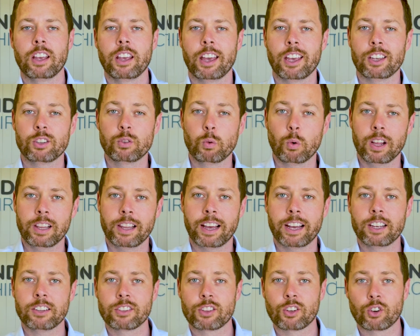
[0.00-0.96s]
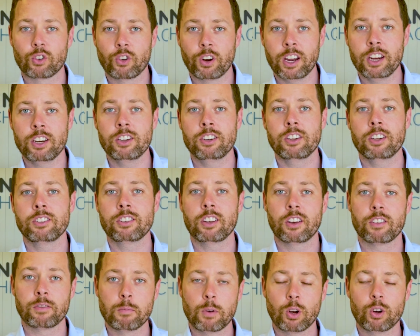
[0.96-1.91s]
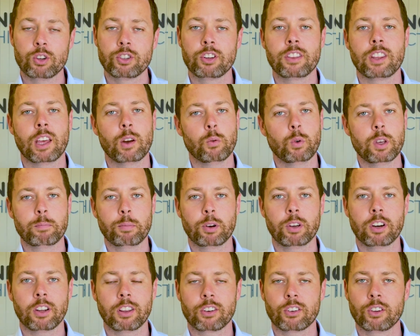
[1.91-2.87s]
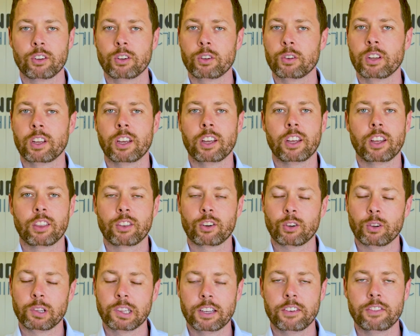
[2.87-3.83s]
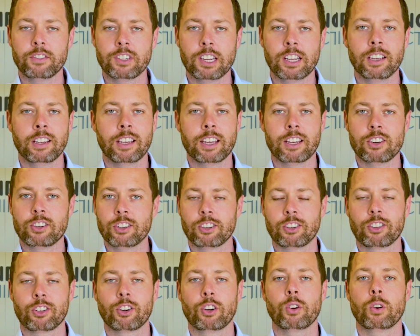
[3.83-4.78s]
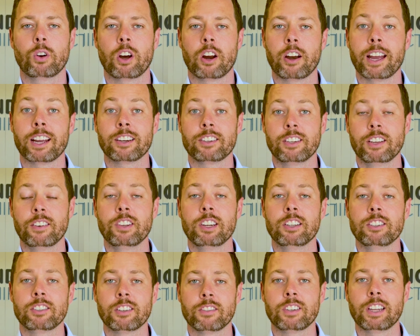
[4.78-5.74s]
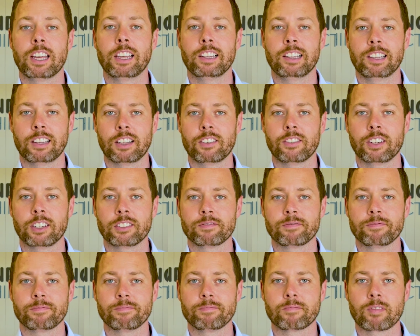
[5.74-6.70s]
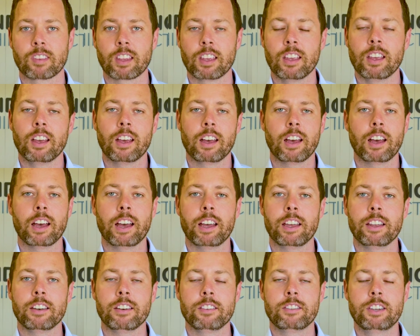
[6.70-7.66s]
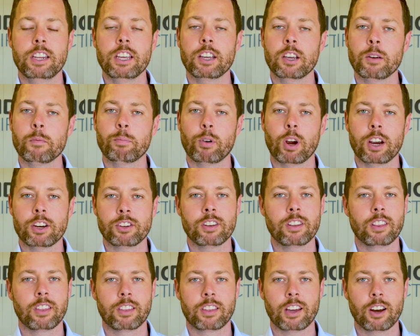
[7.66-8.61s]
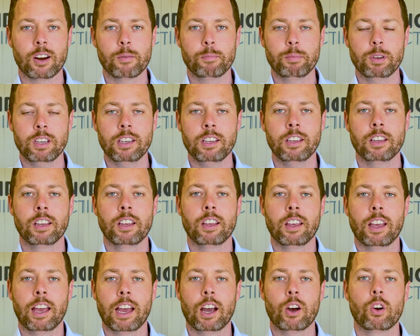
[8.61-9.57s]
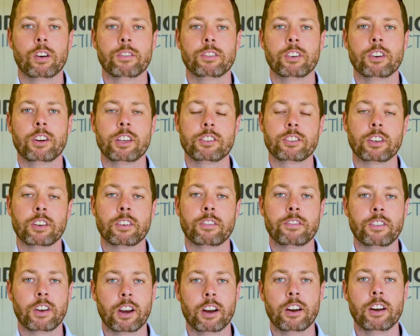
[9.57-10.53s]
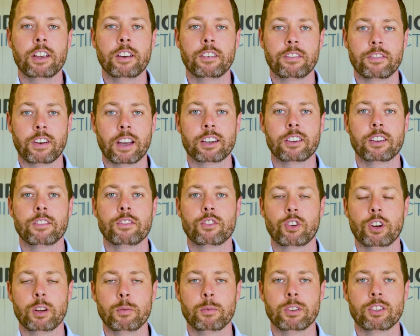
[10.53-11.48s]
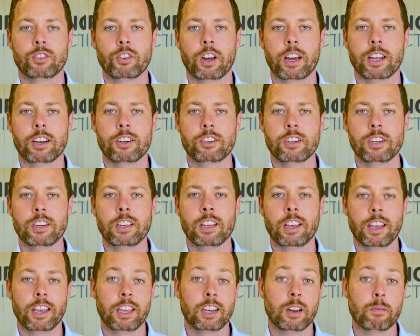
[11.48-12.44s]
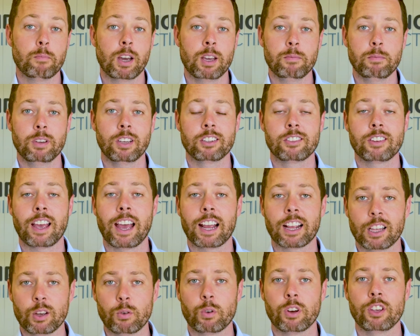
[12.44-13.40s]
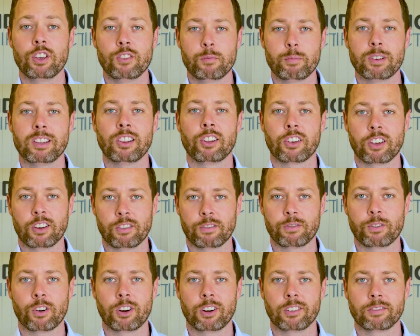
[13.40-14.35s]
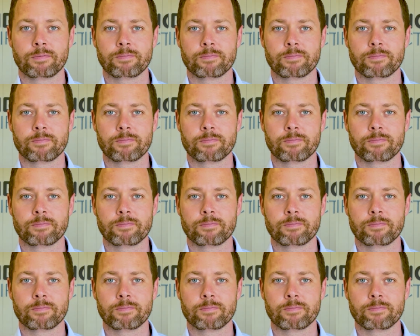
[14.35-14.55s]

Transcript: as well as the ranges of motion that we put it through lifting and just through our activities of daily living. Decompression therapy, however, is a very effective treatment strategy, and it might be exactly what you've been looking for.